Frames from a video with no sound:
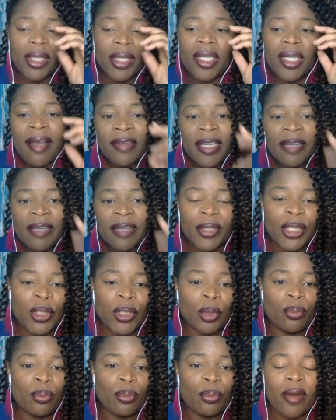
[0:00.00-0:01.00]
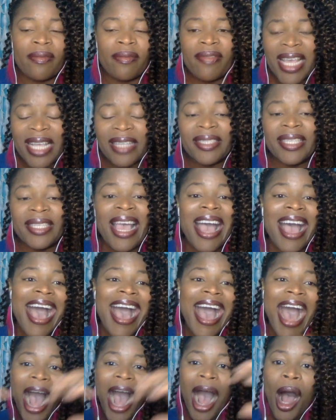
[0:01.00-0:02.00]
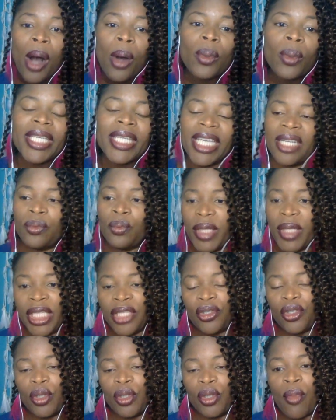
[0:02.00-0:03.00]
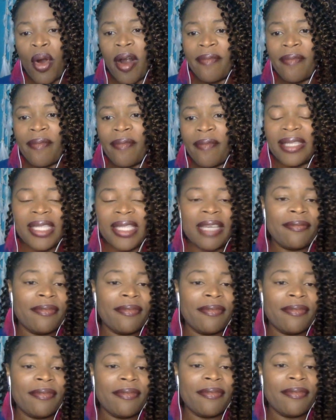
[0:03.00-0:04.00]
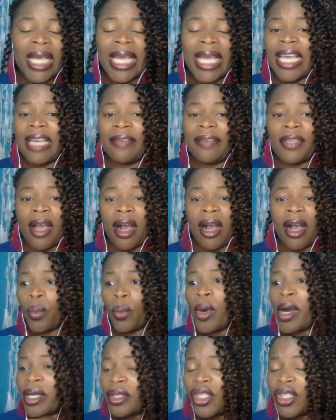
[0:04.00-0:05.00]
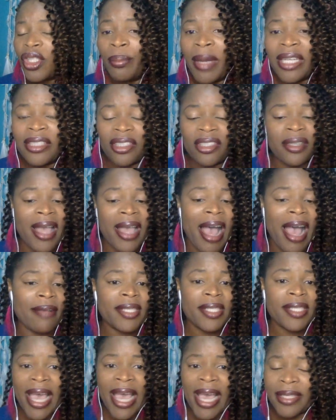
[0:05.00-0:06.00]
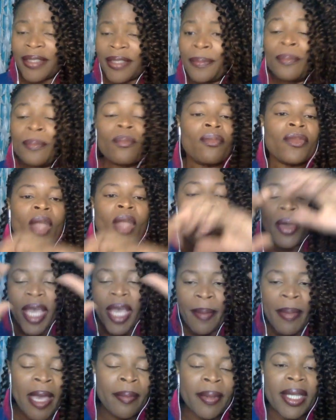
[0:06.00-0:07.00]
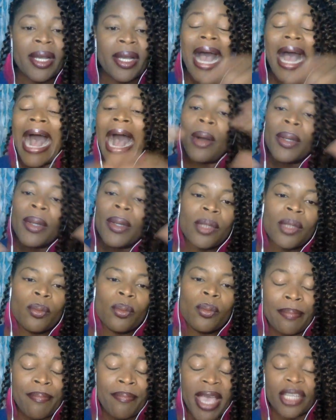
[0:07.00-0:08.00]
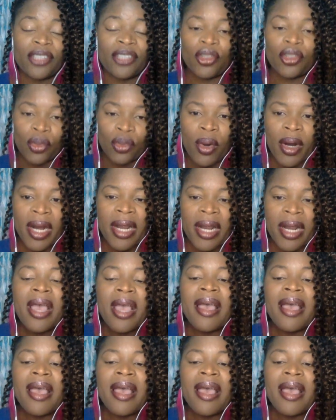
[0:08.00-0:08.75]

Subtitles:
love it if we could do more of this. How can we do more of this? If y'all work too much to have sex, okay, baby, how can we make sure,